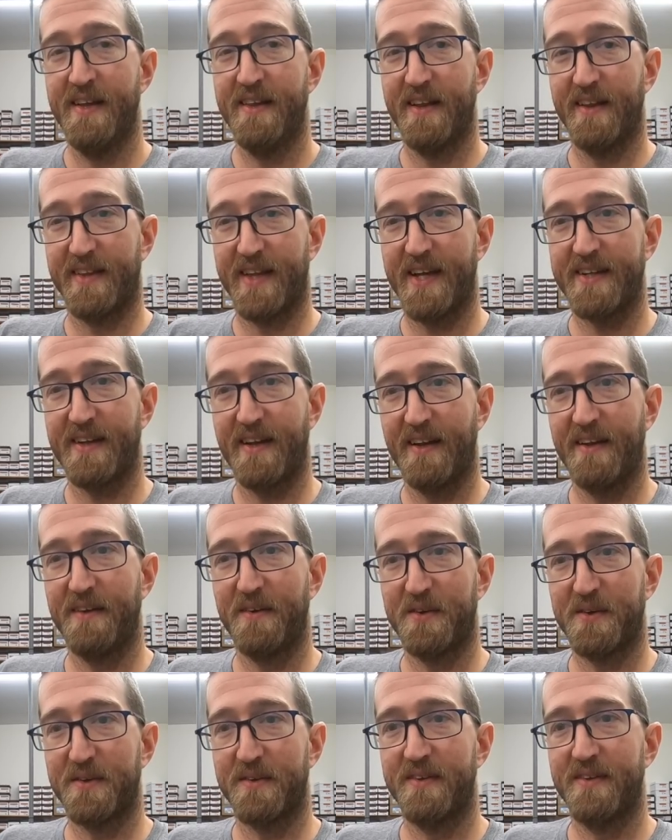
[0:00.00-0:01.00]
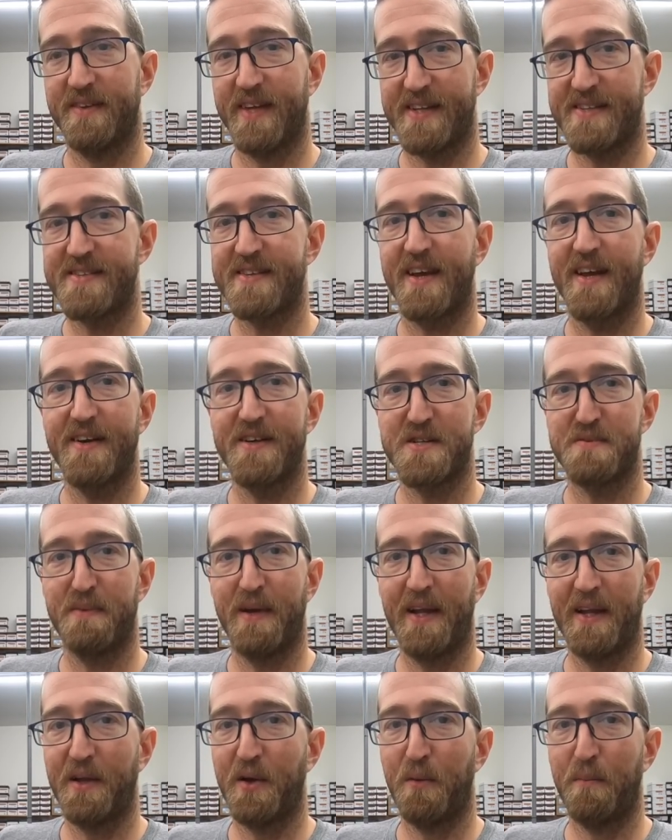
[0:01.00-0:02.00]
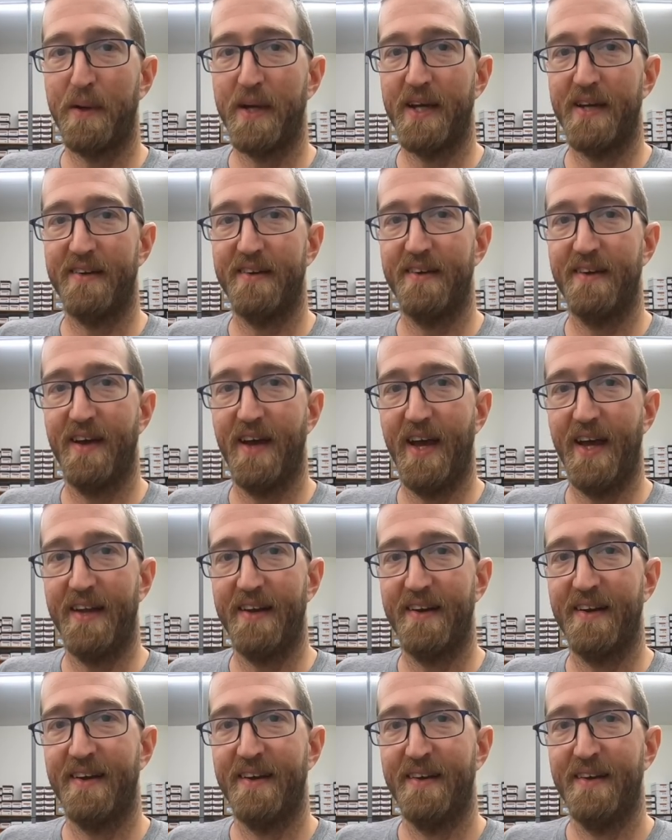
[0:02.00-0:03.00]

that that little that scares me a little bit, and